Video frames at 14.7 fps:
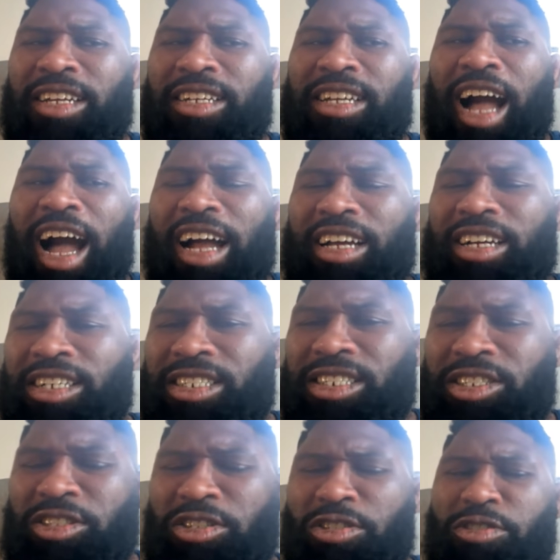I could
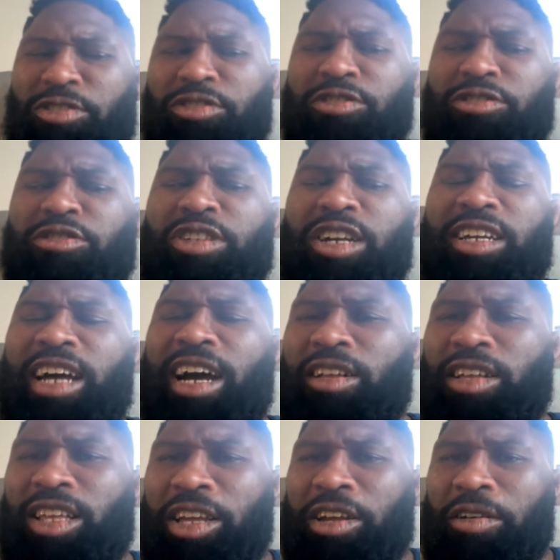sit out a
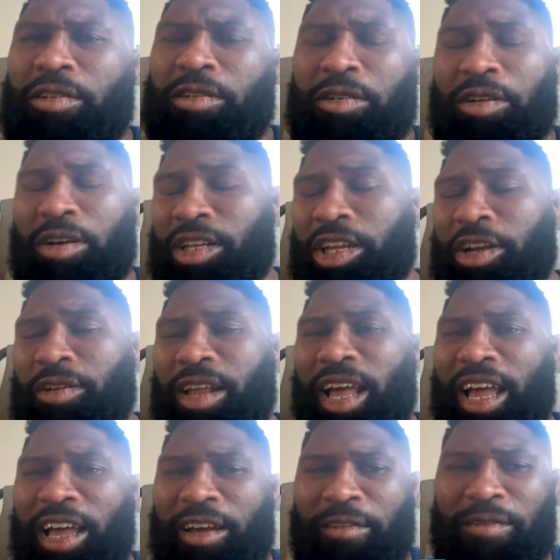year and a
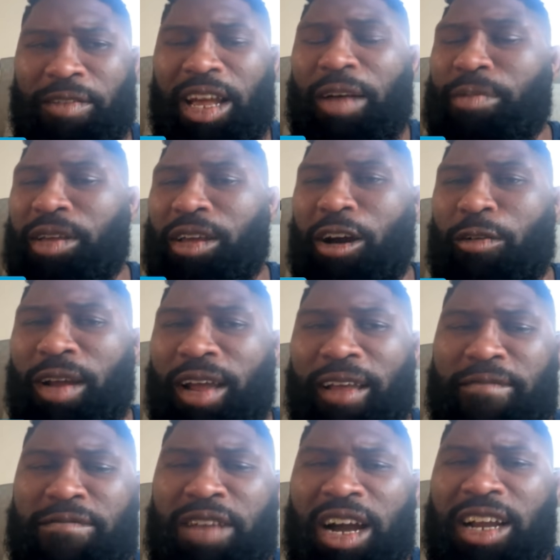half, and I'd be all right
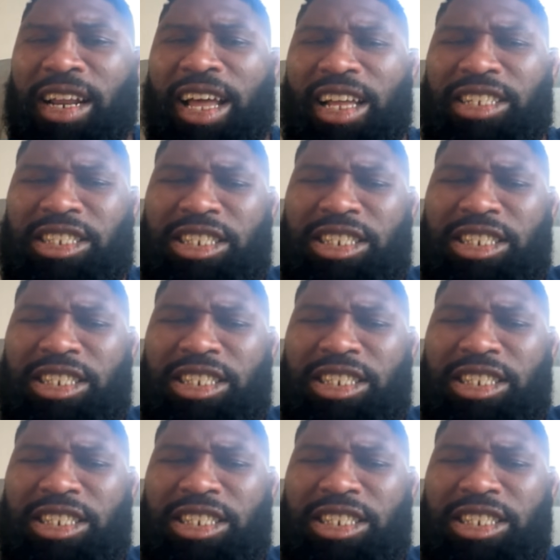financially.